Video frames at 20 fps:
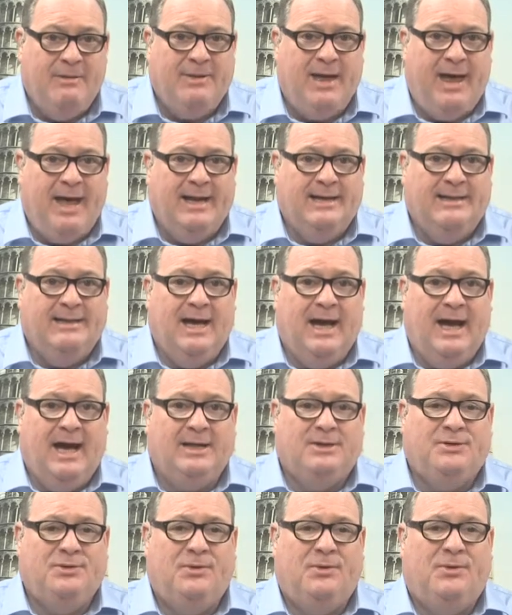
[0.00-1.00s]
then,
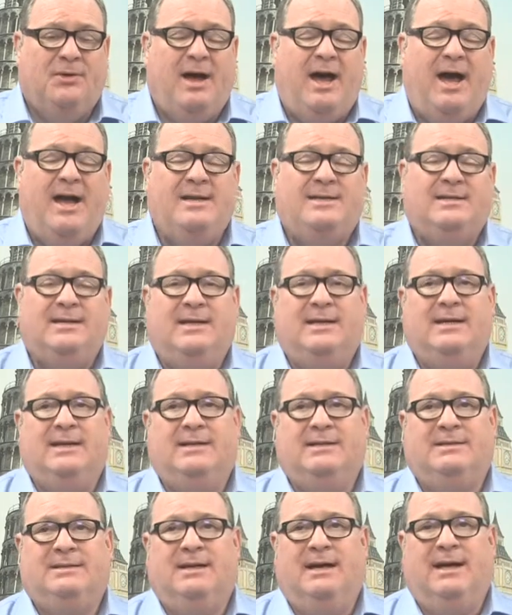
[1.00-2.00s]
a tour I
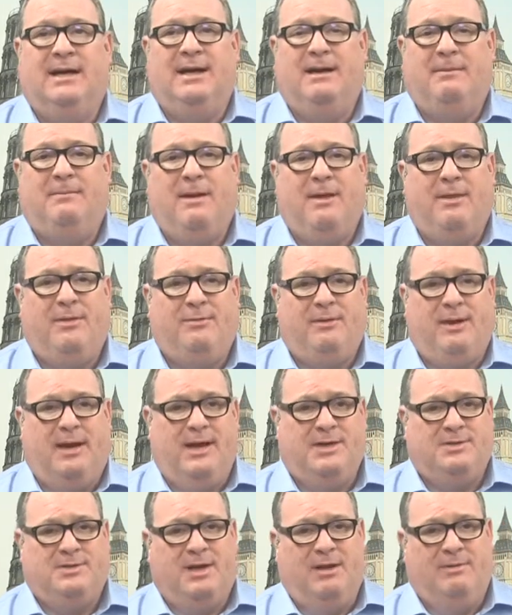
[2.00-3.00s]
did about 3
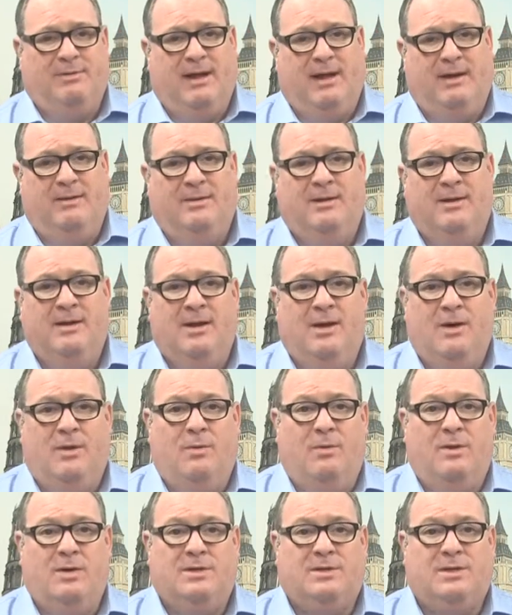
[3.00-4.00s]
years ago now
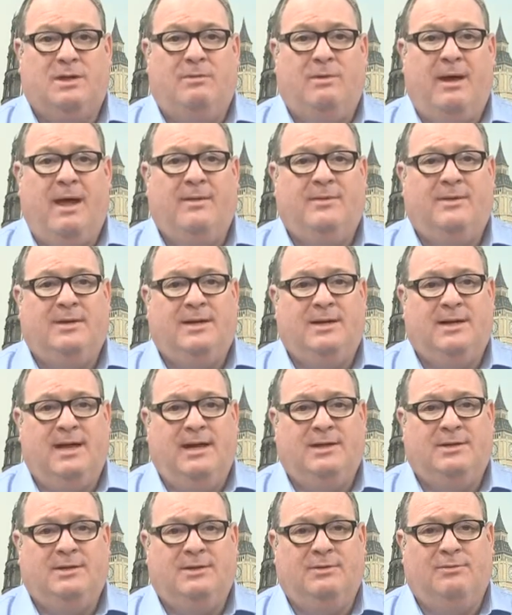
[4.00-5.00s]
was around the
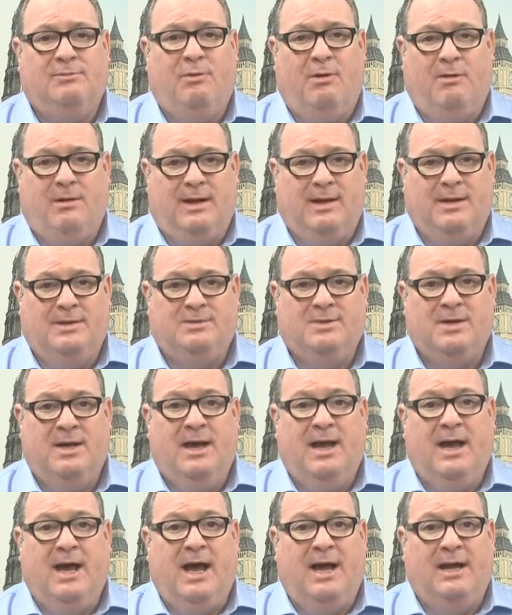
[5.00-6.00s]
Canadian Rockies,
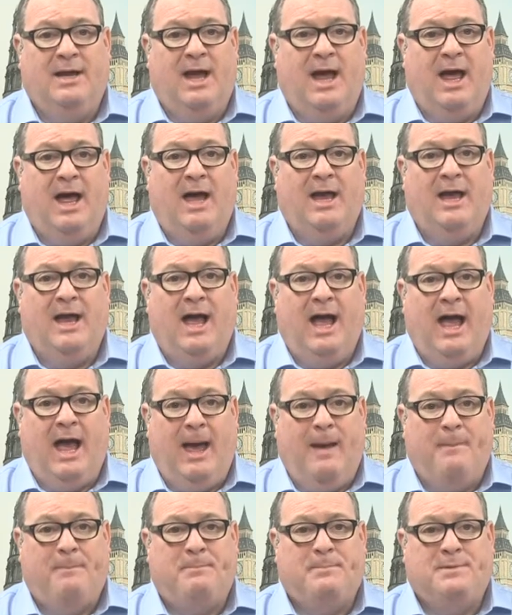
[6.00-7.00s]
and I
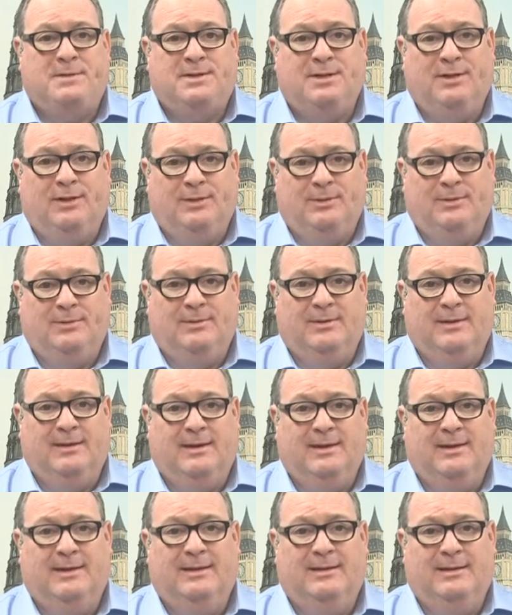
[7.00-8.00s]

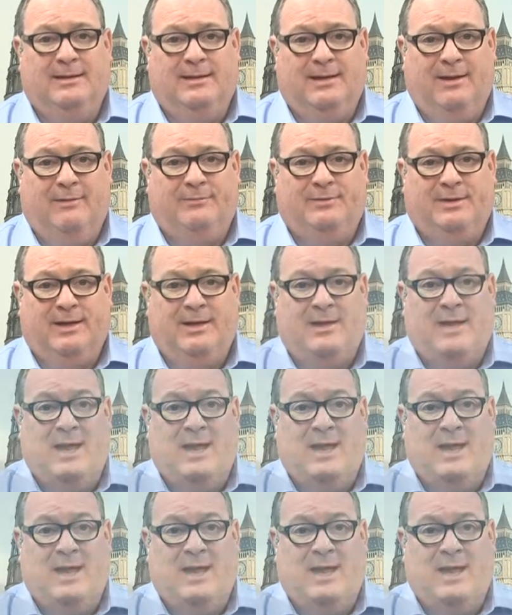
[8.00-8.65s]
absolutely loved it.